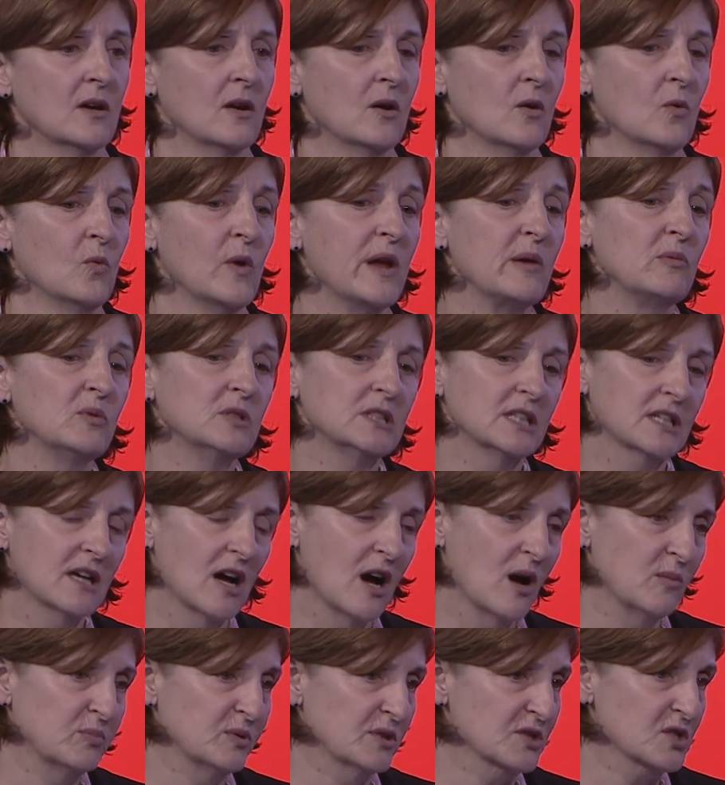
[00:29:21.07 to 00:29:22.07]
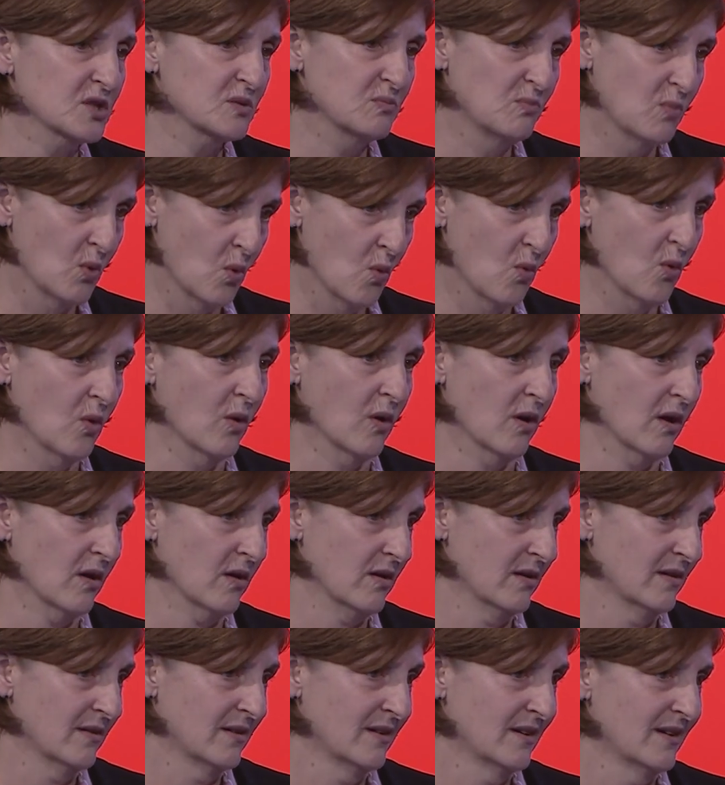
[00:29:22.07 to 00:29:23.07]
we will accomplish more
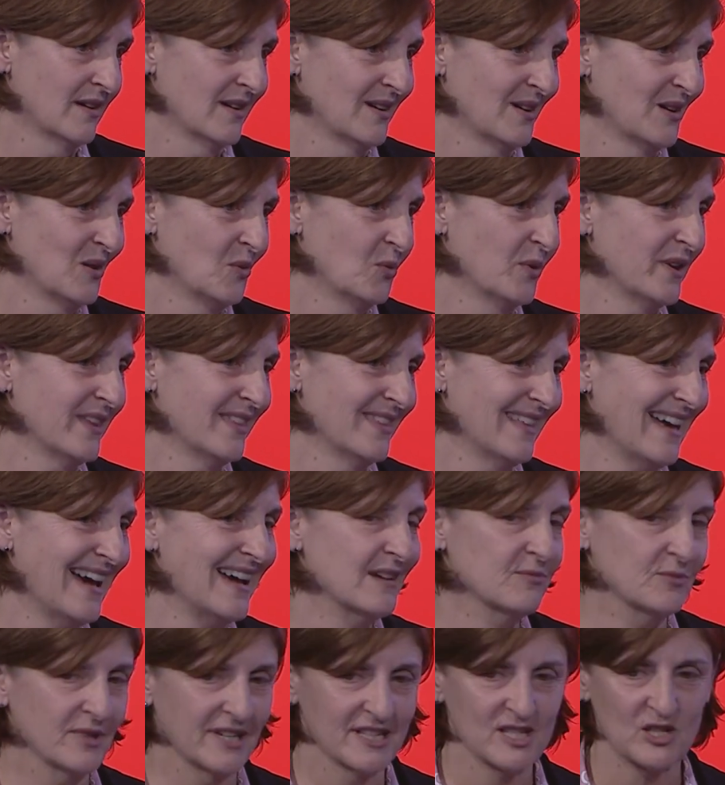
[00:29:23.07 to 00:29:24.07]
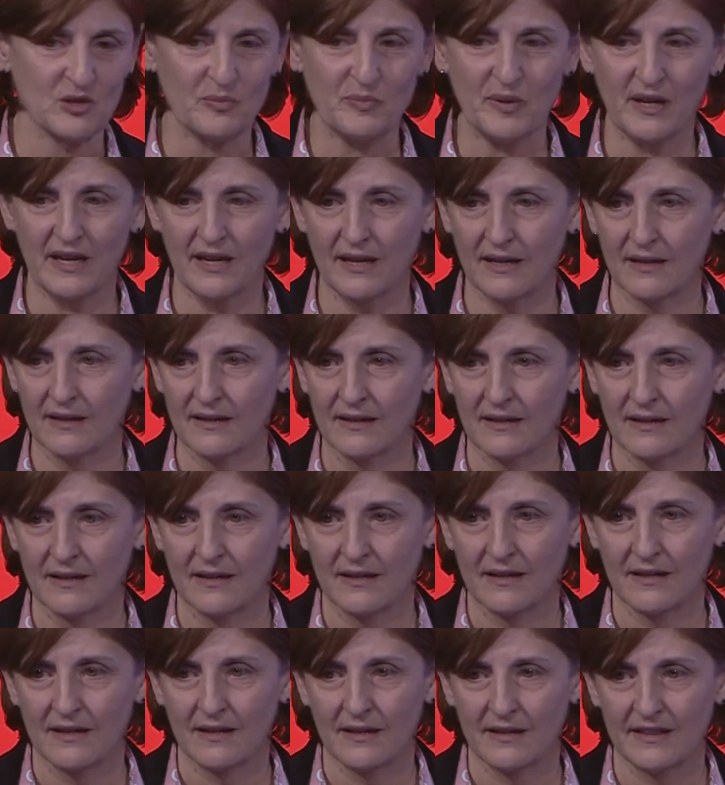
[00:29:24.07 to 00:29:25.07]
with that recipe
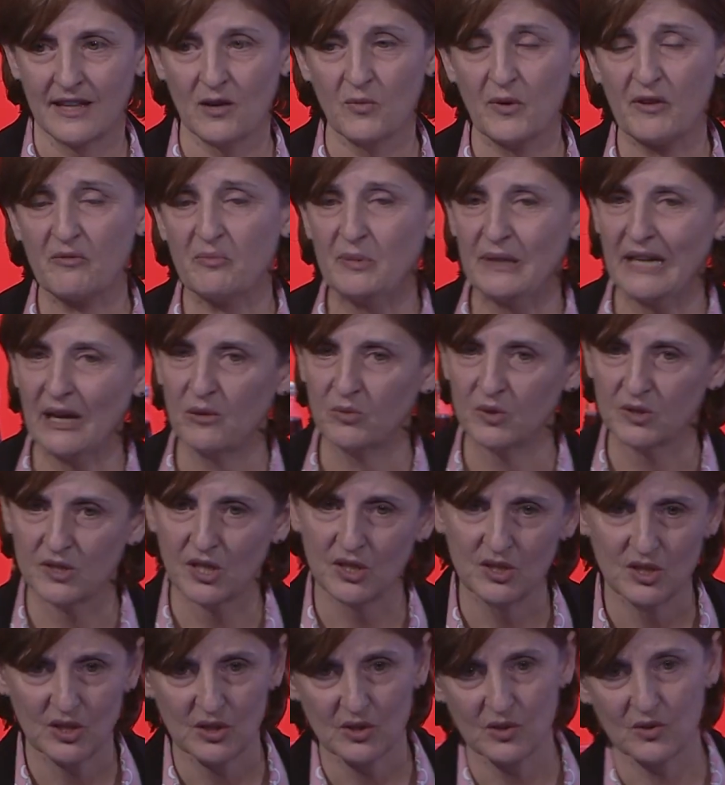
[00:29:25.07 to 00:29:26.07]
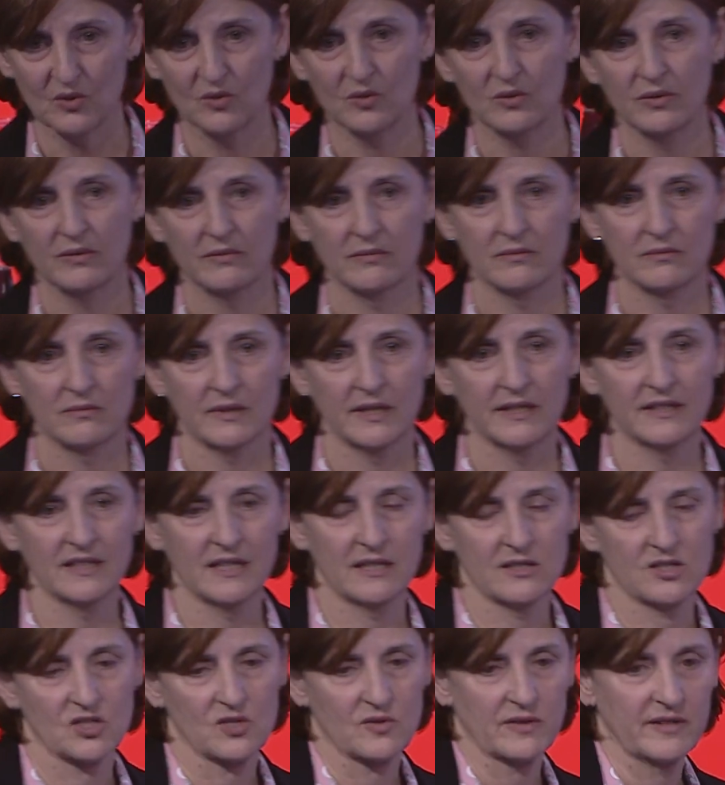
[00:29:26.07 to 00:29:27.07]
than we've been able to do in the
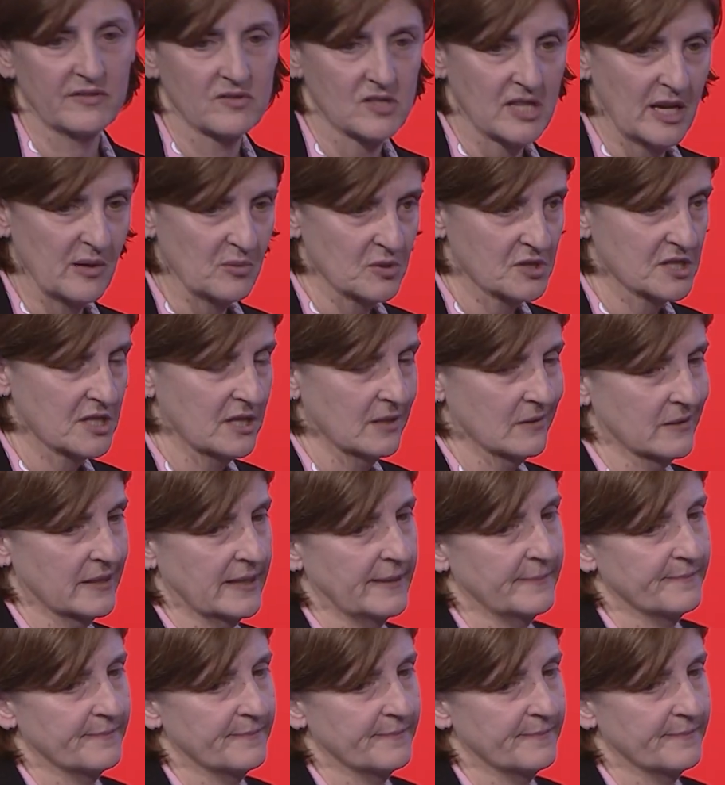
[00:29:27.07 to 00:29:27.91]
history of cybersecurity.